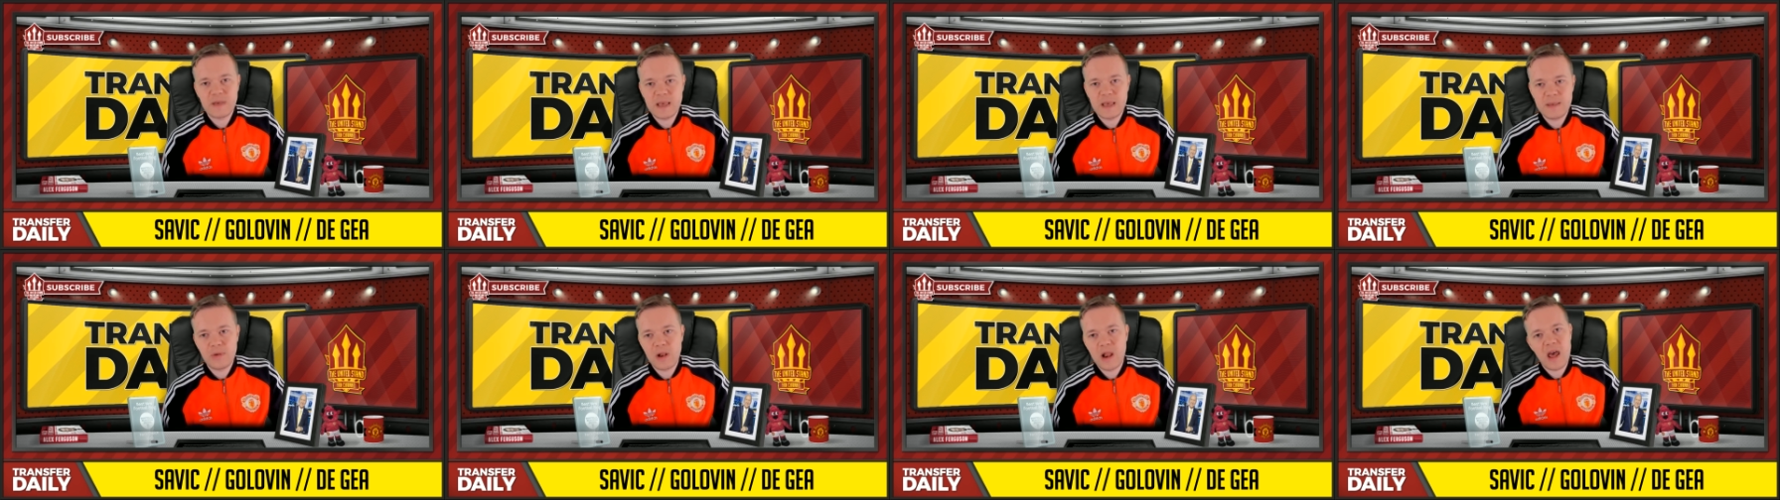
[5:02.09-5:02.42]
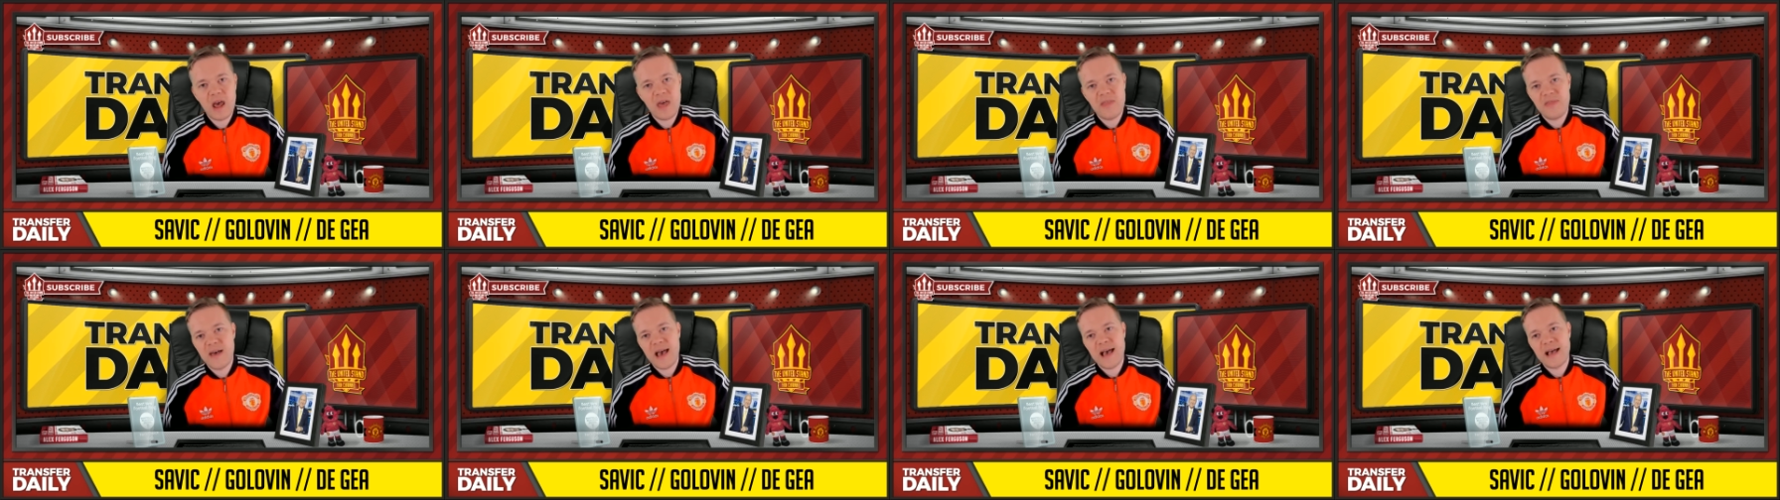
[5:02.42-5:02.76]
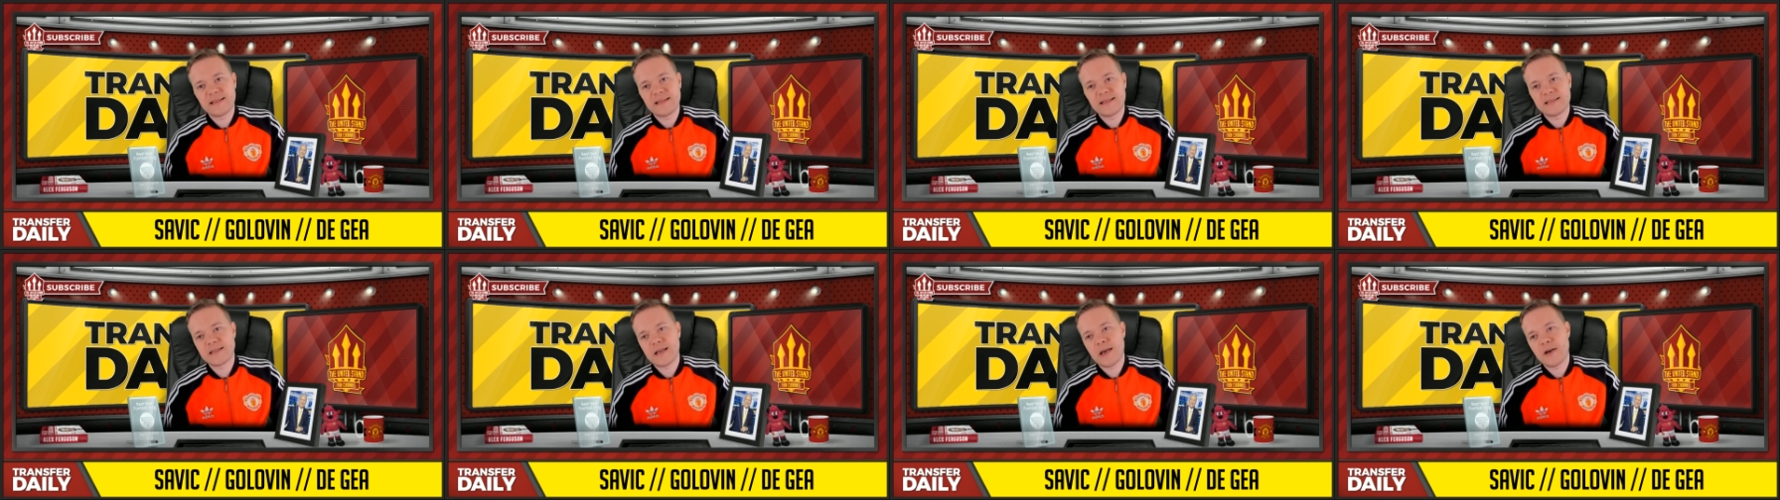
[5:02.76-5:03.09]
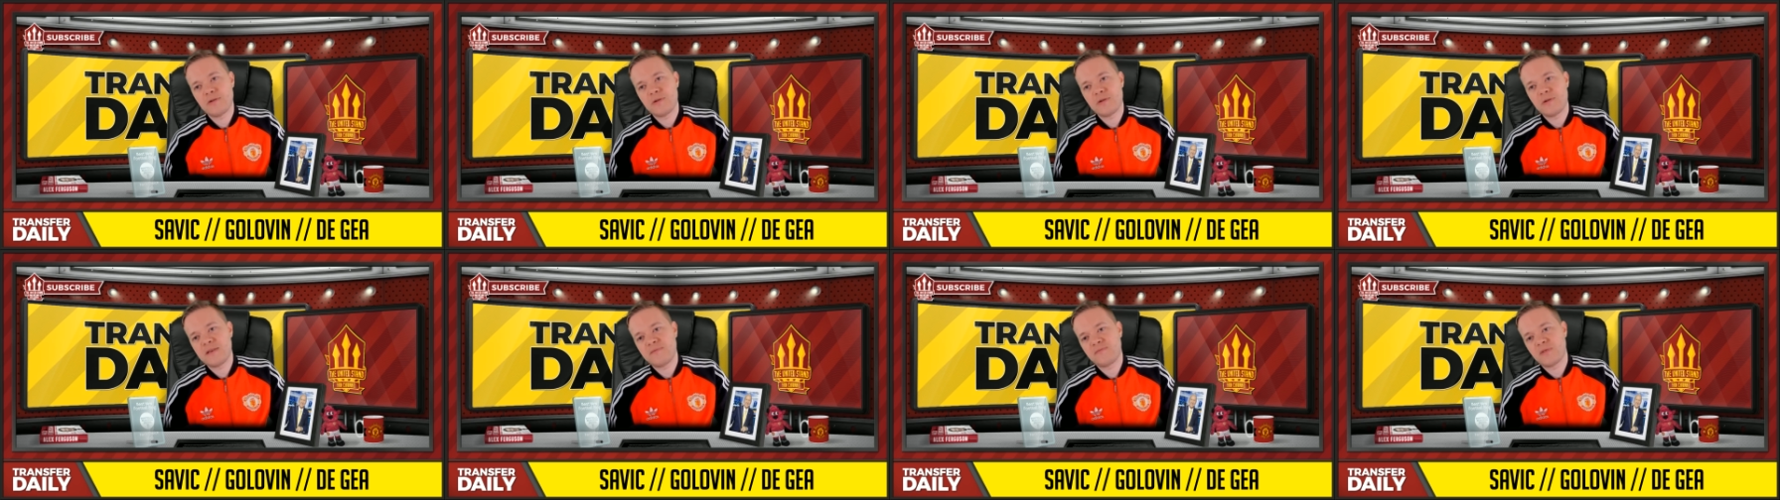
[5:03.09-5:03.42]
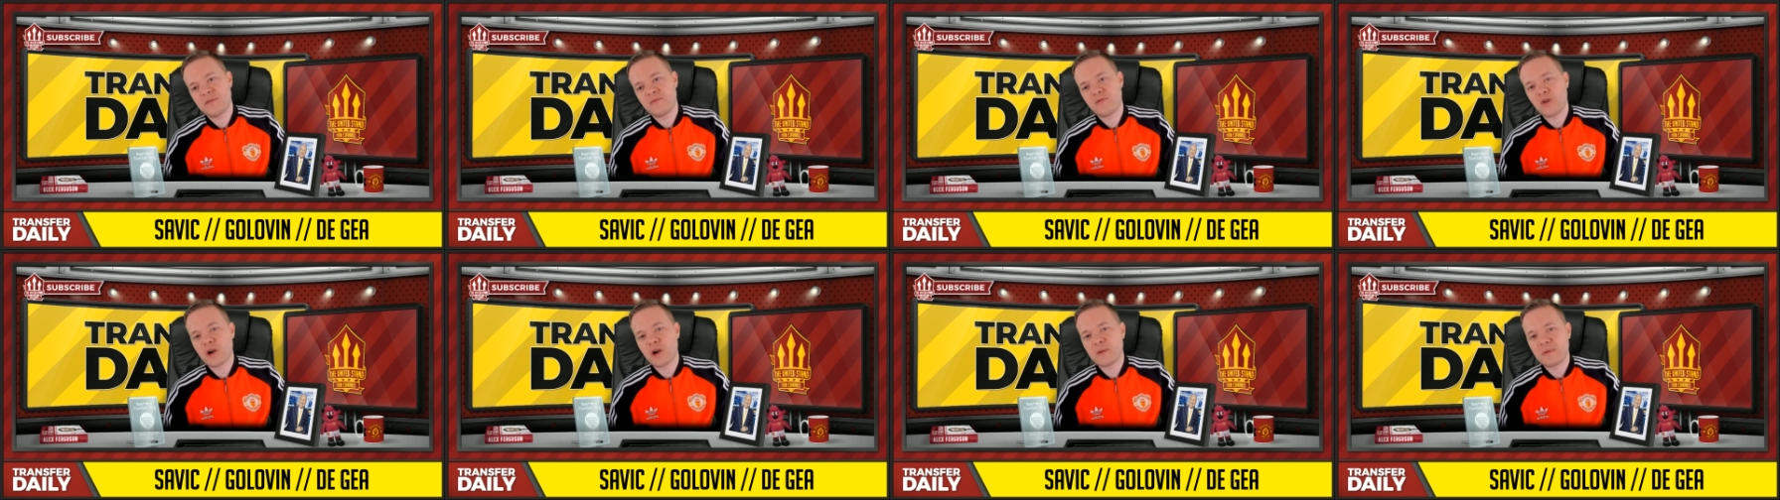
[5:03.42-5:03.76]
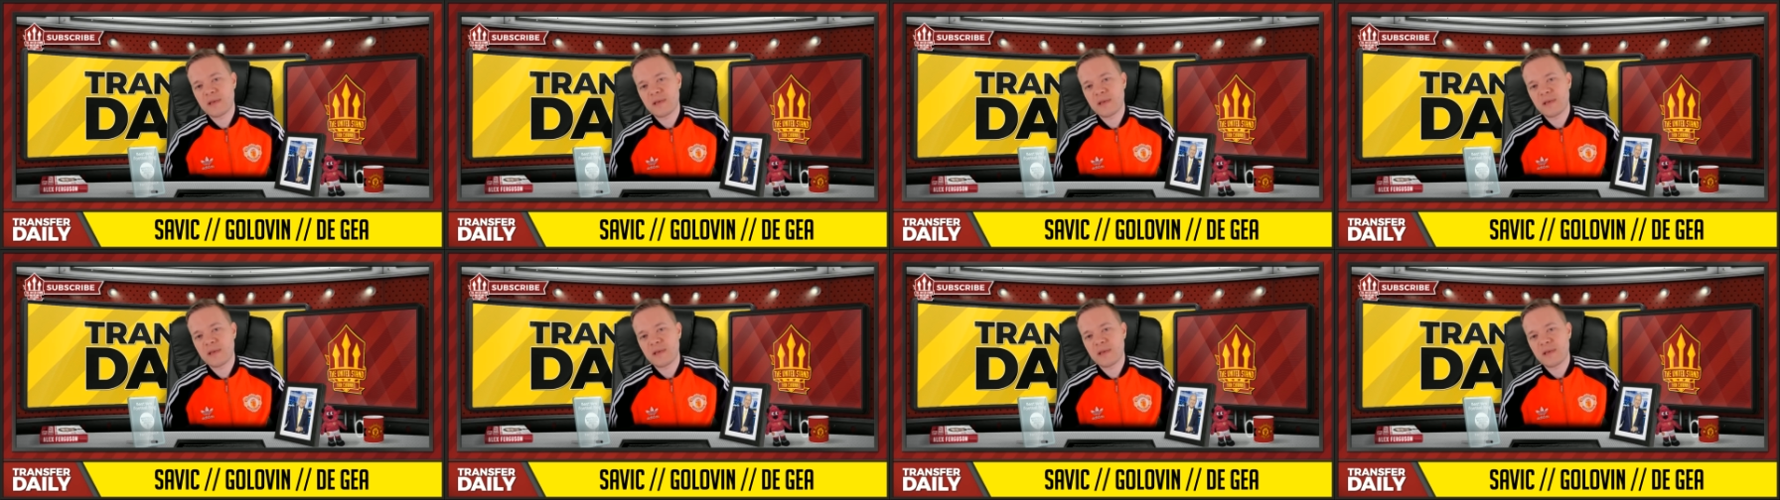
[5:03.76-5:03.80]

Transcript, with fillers: people like that. So you've, you've got to be